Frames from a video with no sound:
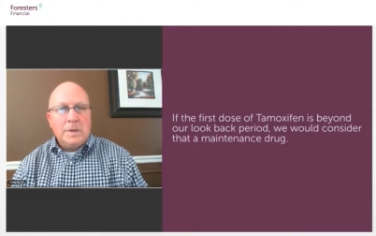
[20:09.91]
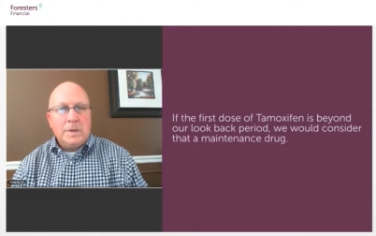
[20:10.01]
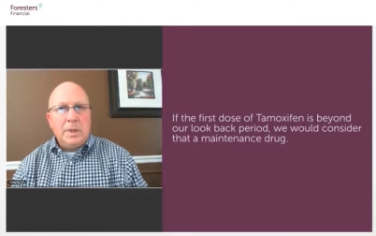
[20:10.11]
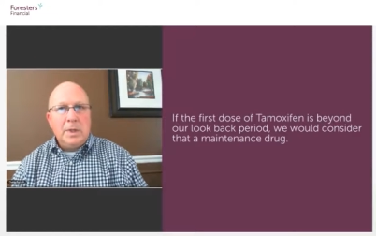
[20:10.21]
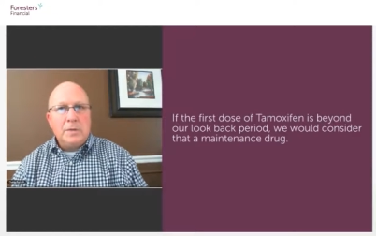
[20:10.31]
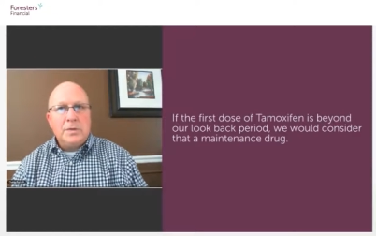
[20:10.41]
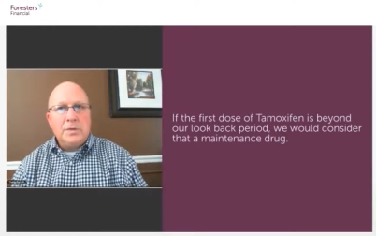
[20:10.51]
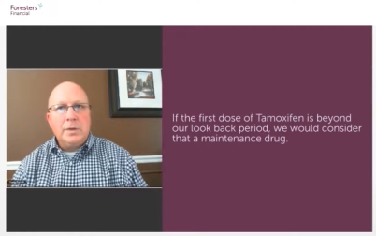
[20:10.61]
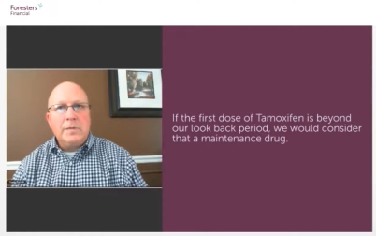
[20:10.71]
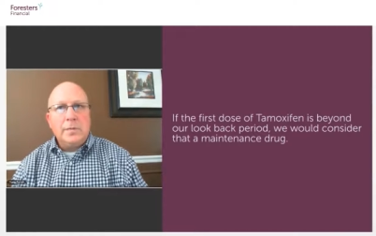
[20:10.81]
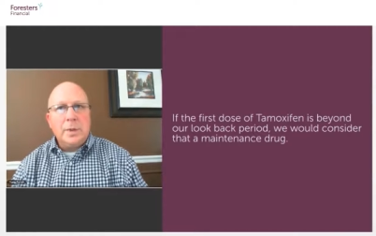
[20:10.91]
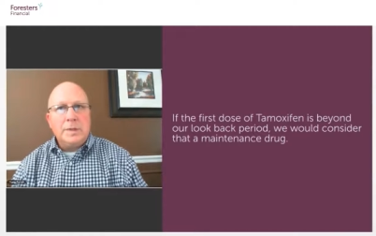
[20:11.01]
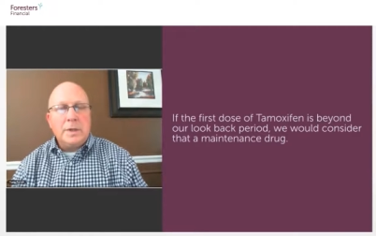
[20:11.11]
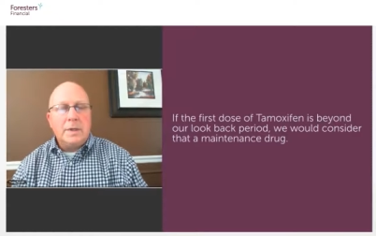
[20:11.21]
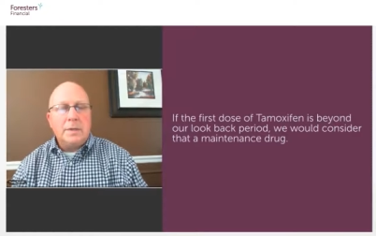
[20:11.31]
Somebody had been treated for
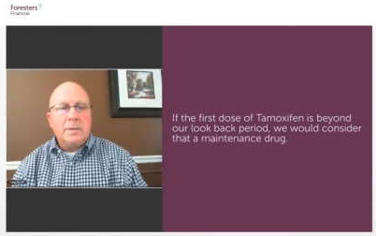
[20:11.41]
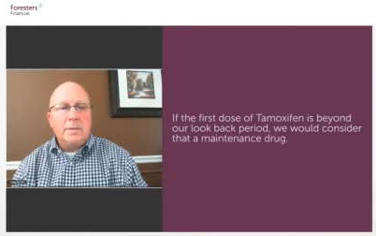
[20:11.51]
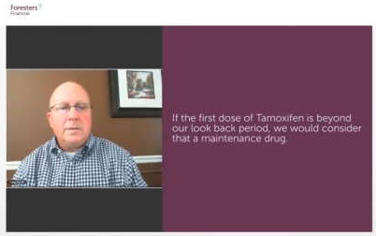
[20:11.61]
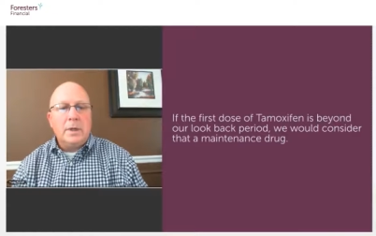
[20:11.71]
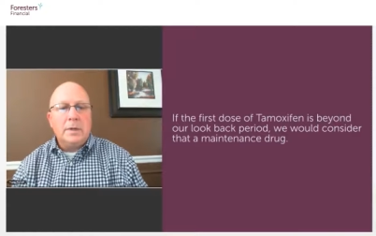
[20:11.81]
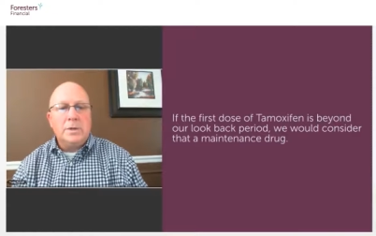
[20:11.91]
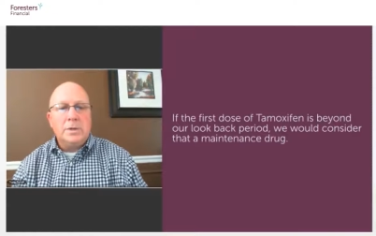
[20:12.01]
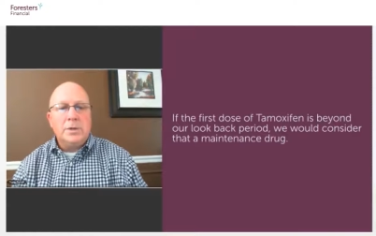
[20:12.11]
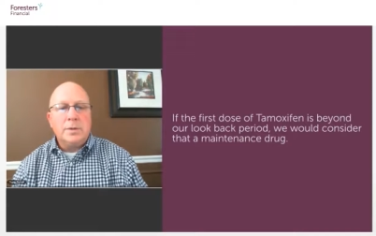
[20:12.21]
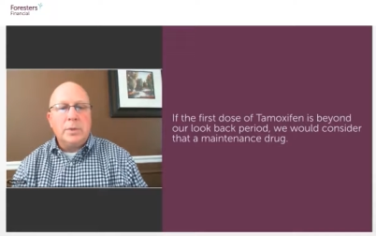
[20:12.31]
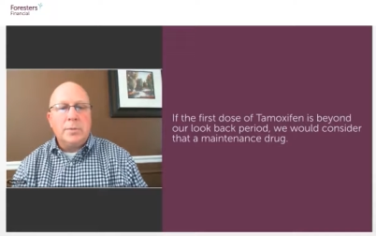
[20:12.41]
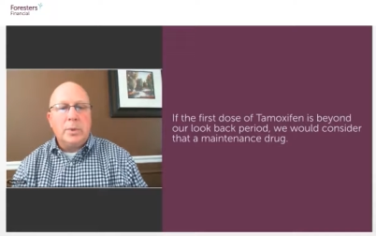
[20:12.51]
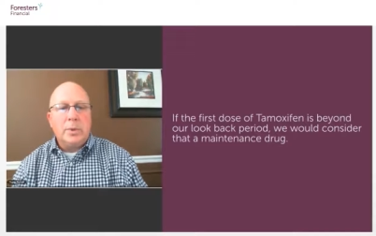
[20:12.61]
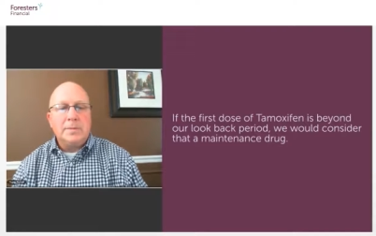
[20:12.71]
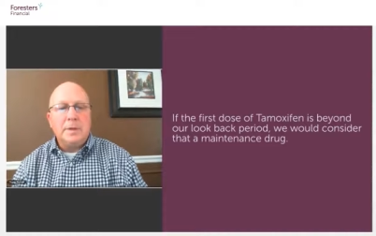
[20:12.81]
breast cancer, they had surgery,
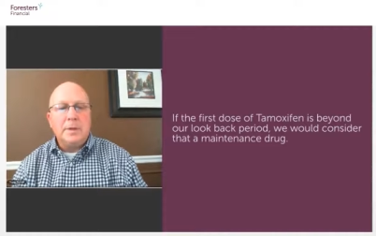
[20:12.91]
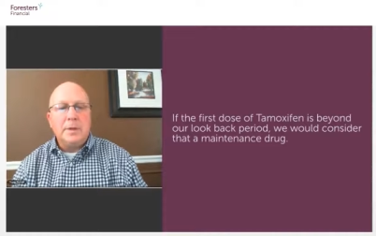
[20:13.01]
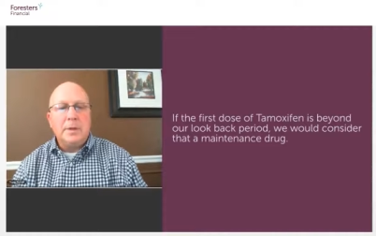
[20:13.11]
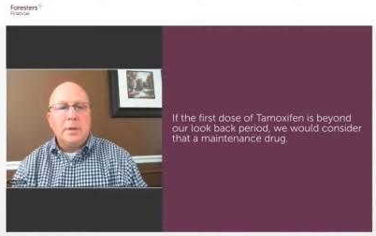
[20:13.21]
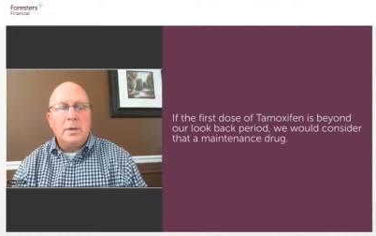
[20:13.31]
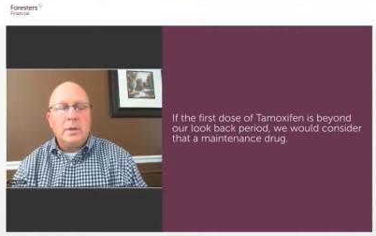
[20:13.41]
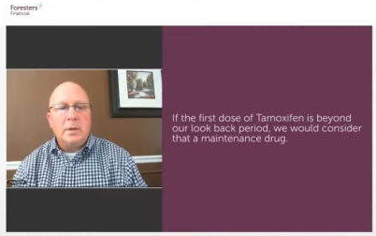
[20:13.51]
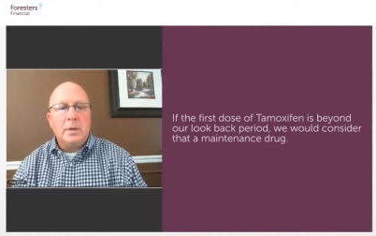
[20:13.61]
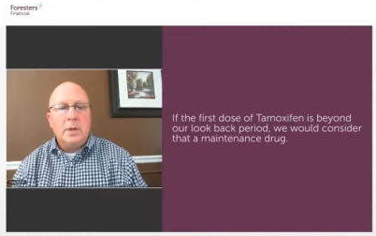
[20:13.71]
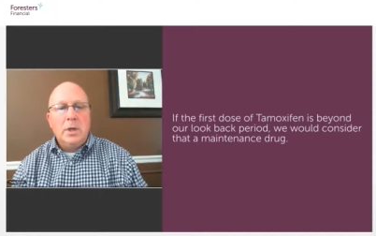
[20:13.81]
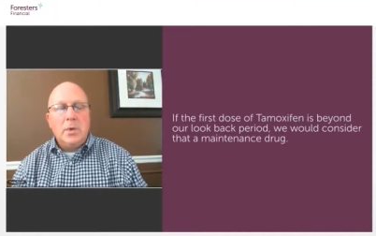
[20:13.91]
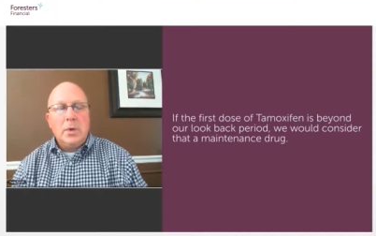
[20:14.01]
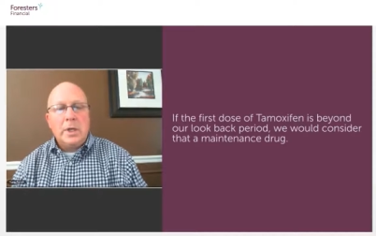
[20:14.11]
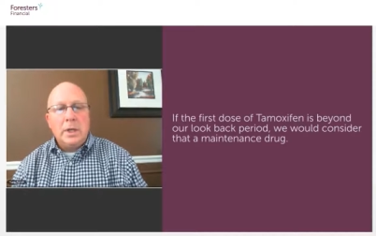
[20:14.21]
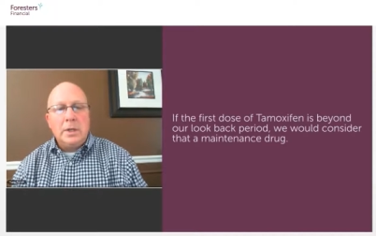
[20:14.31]
perhaps had
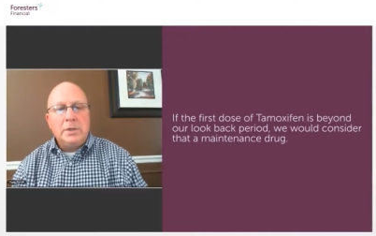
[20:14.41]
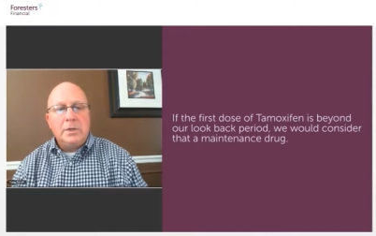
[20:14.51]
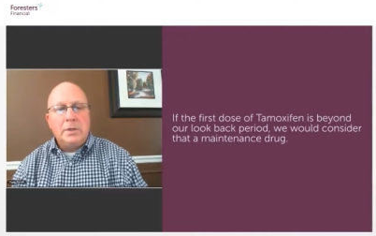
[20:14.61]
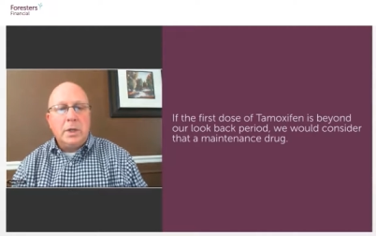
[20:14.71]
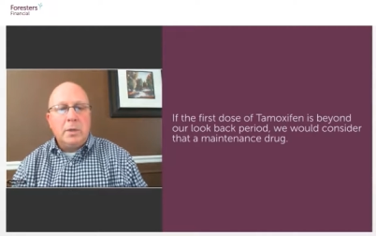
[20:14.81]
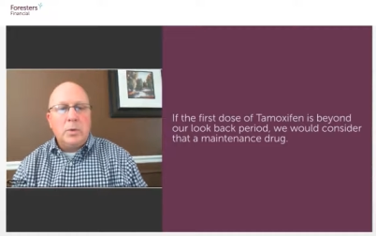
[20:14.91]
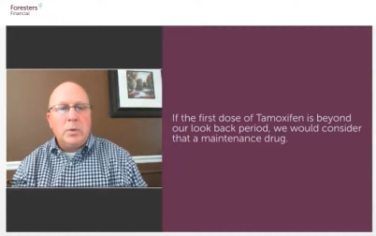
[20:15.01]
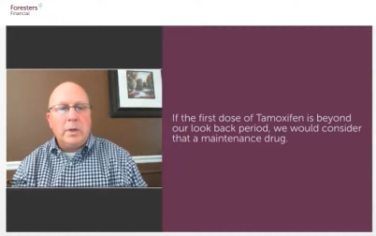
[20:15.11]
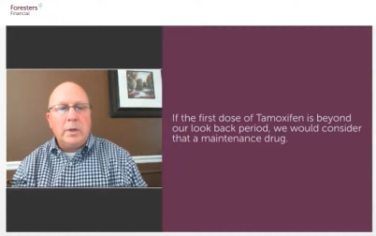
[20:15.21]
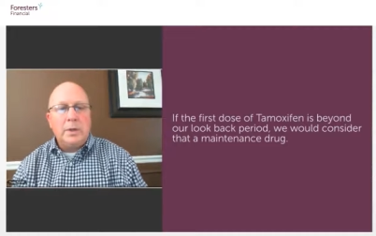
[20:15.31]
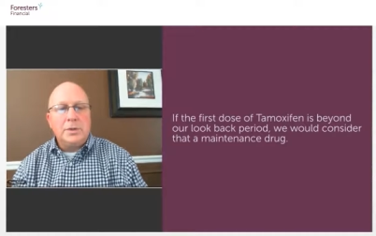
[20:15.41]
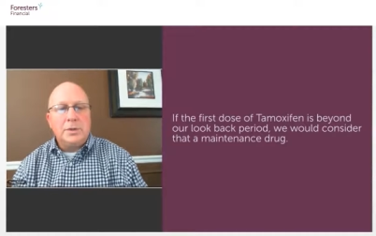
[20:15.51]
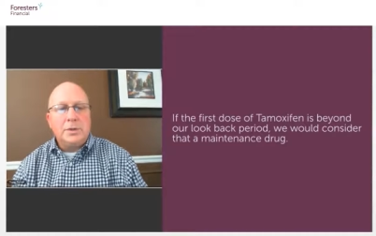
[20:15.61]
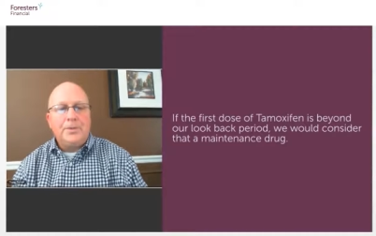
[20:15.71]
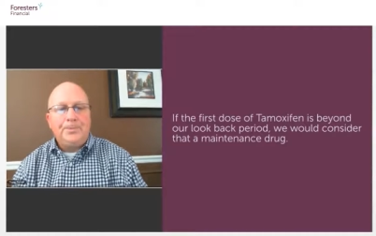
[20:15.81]
radiation or chemo and
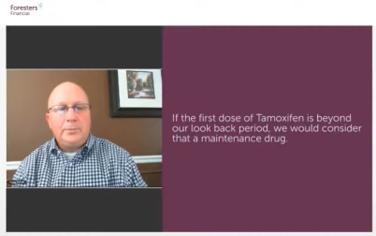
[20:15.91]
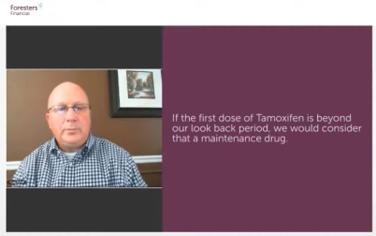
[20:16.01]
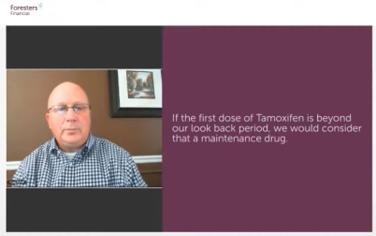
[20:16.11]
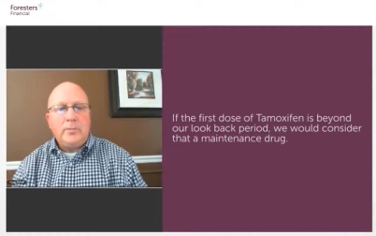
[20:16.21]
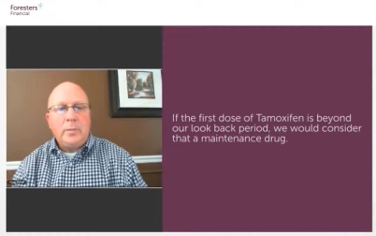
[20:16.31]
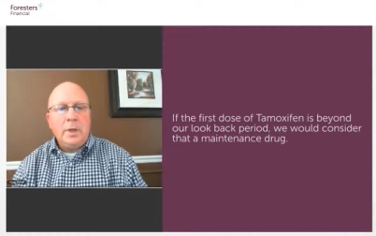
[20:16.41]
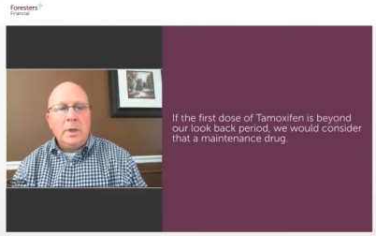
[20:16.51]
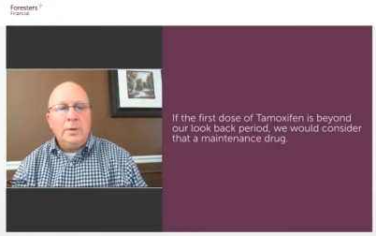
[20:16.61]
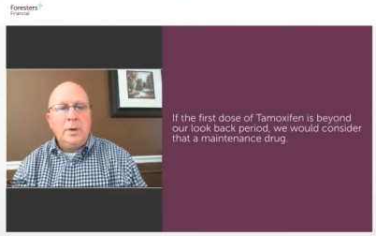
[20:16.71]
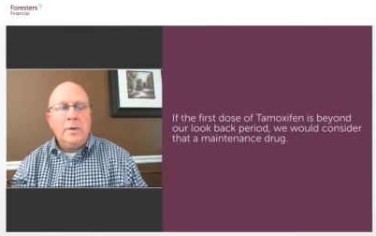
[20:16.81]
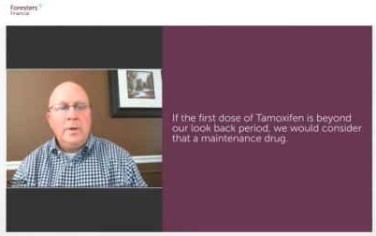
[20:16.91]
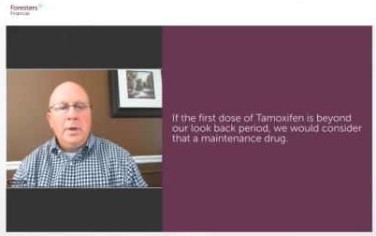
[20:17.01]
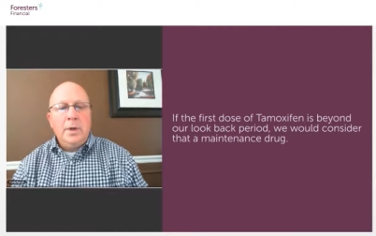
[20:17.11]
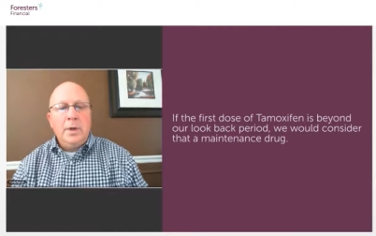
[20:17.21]
radiation, and they're